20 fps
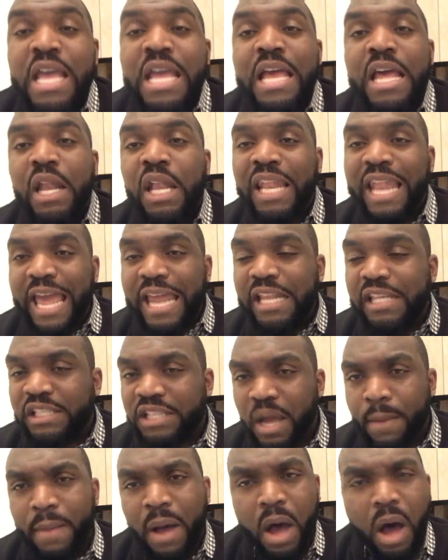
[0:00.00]
Ladies
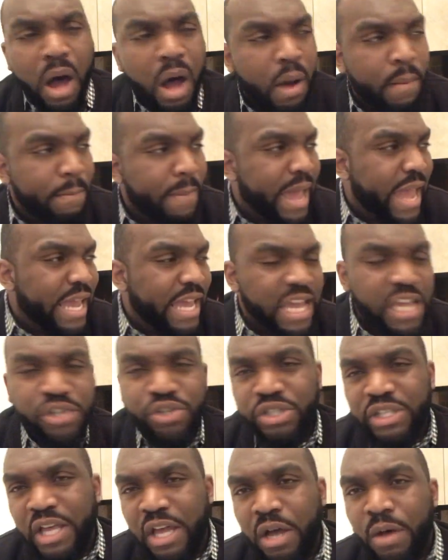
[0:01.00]
talking about, oh man,
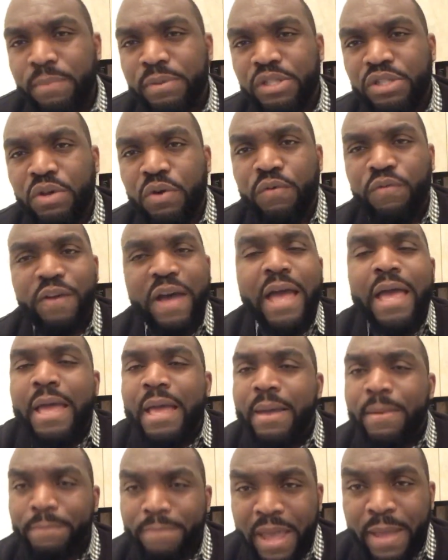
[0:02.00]
Idris Elba so fine.
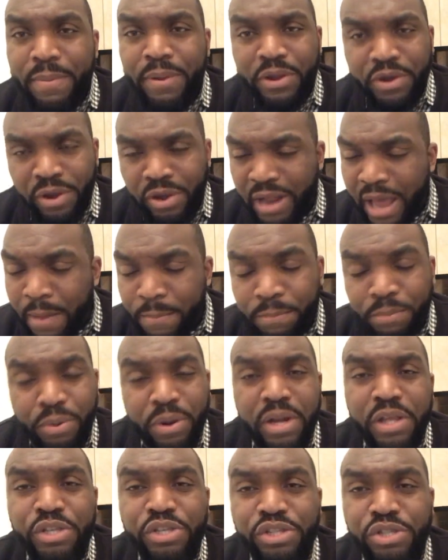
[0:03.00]
Baby girl, I'm
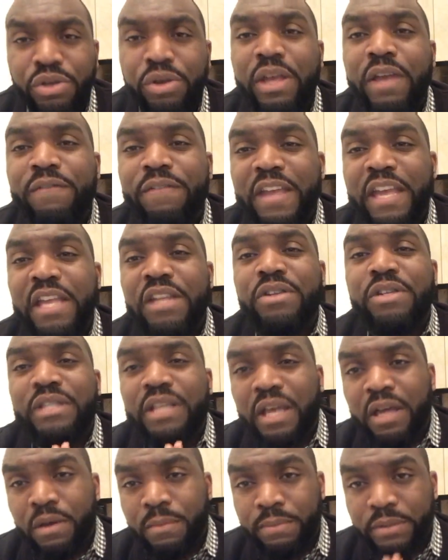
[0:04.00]
pretty sure if Idris
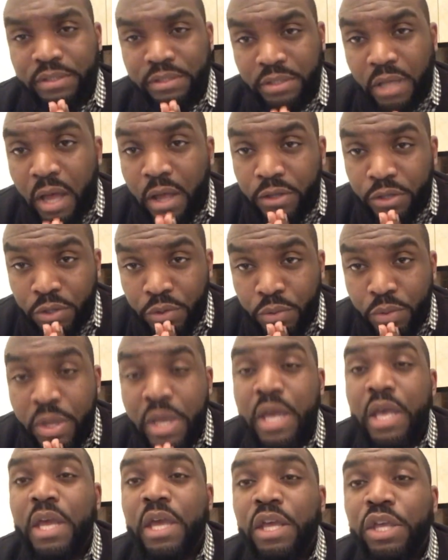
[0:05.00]
Elba saw you,
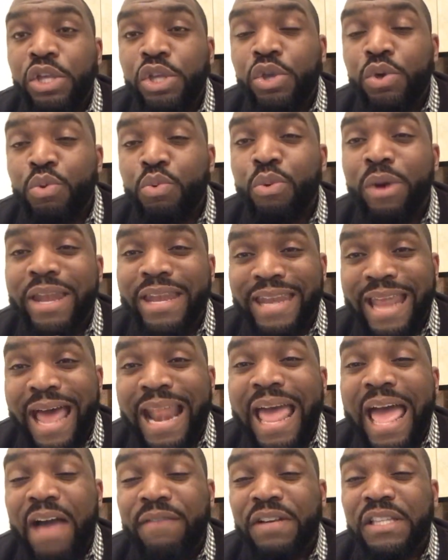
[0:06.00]
you would
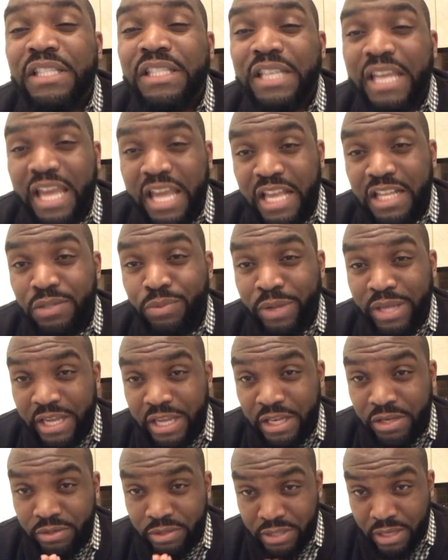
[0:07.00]
not have a chance with
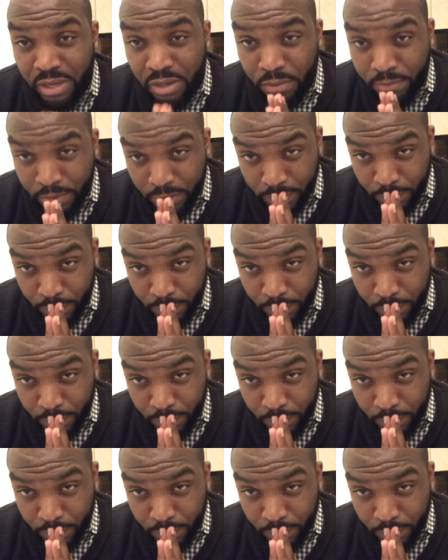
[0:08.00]
Idris Elba.